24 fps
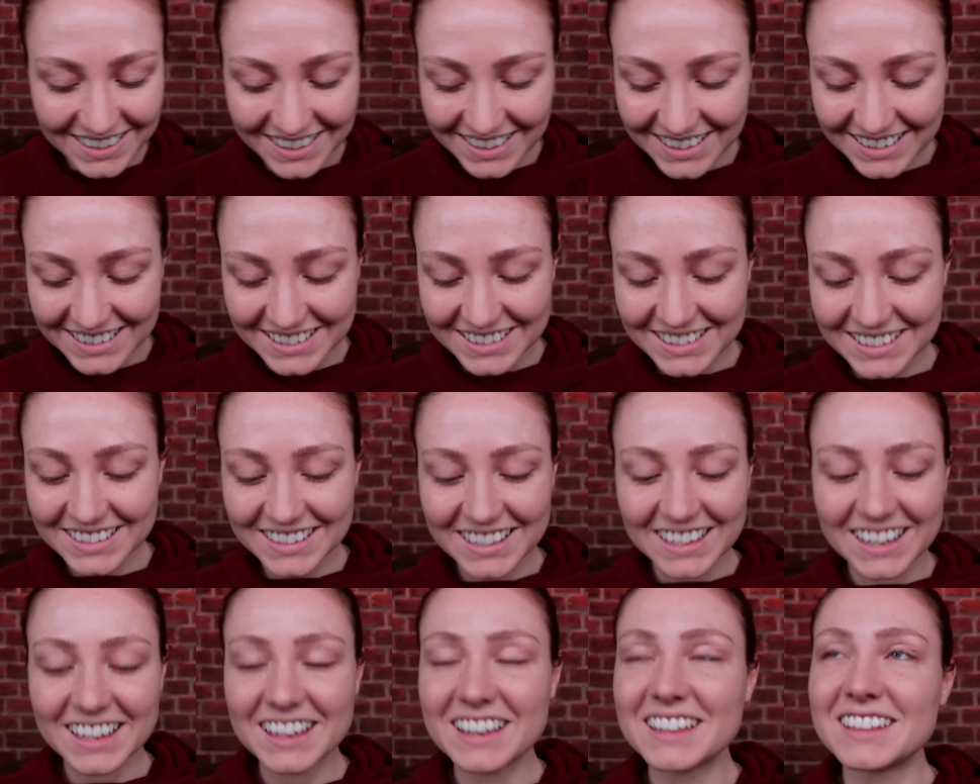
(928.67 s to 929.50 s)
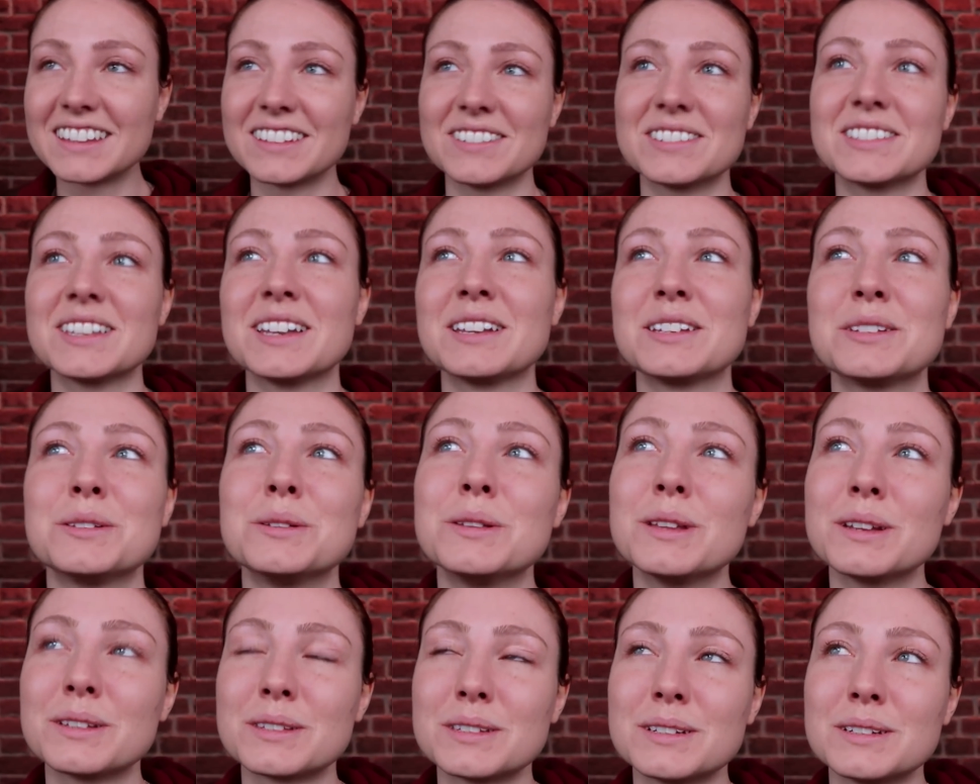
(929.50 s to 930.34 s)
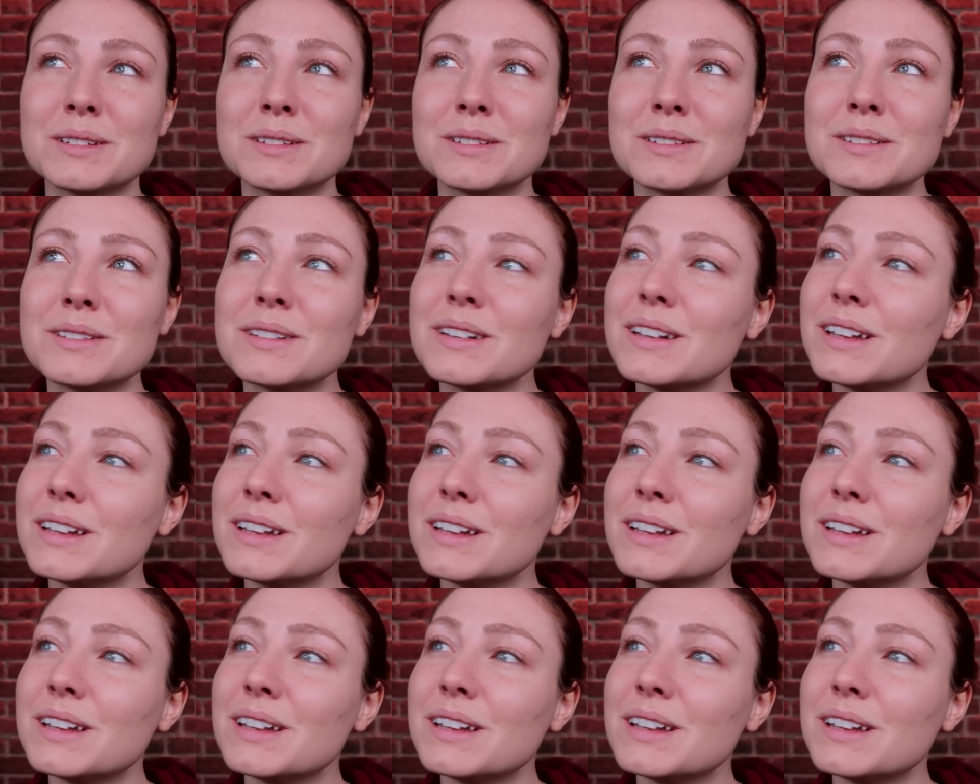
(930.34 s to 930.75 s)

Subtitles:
It was like 2000,